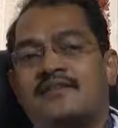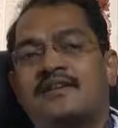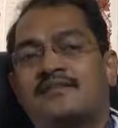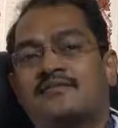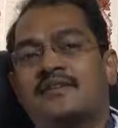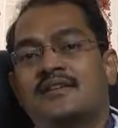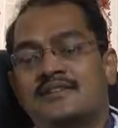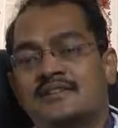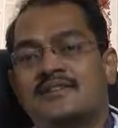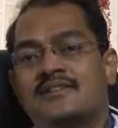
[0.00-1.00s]
any kind of a
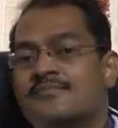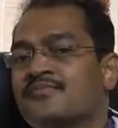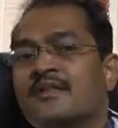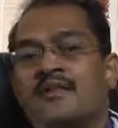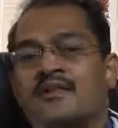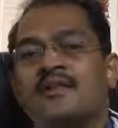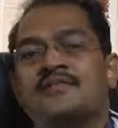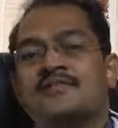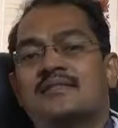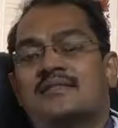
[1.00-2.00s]
disease, not
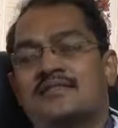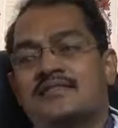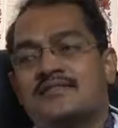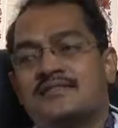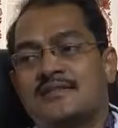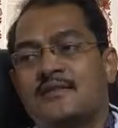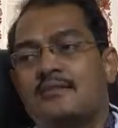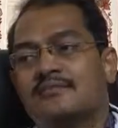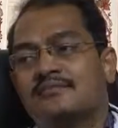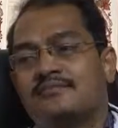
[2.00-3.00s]
just the kidney disease
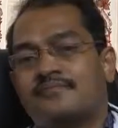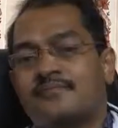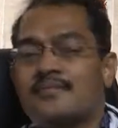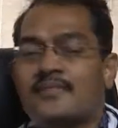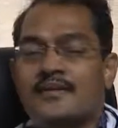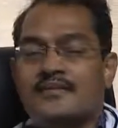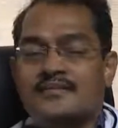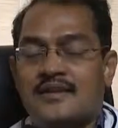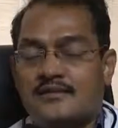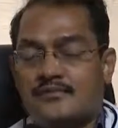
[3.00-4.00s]
alone.
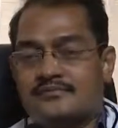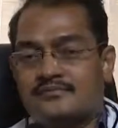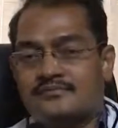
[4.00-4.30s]
Thank you.